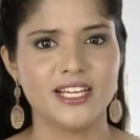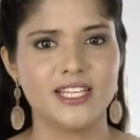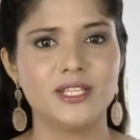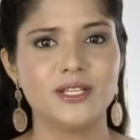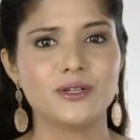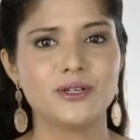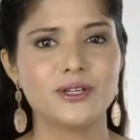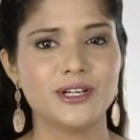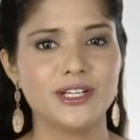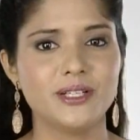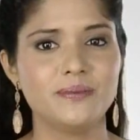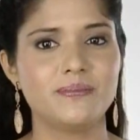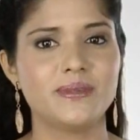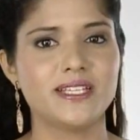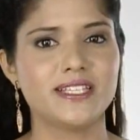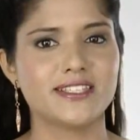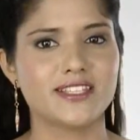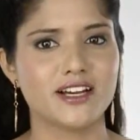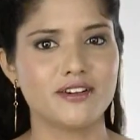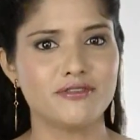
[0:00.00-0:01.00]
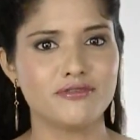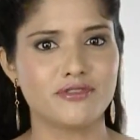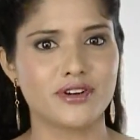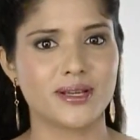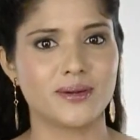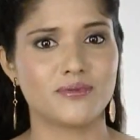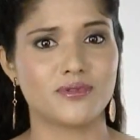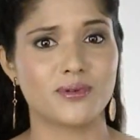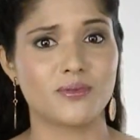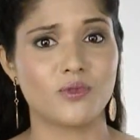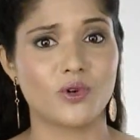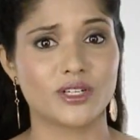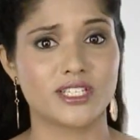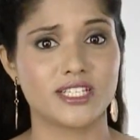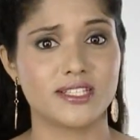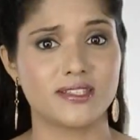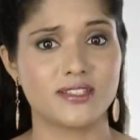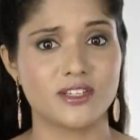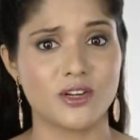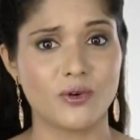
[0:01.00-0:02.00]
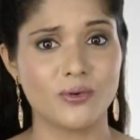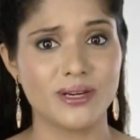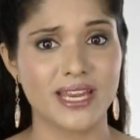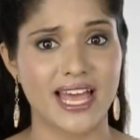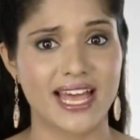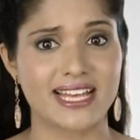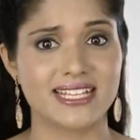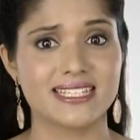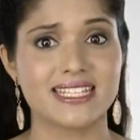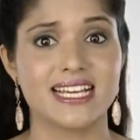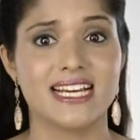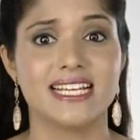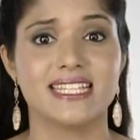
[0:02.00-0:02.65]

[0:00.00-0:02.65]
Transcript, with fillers: you could be suffering from what is known as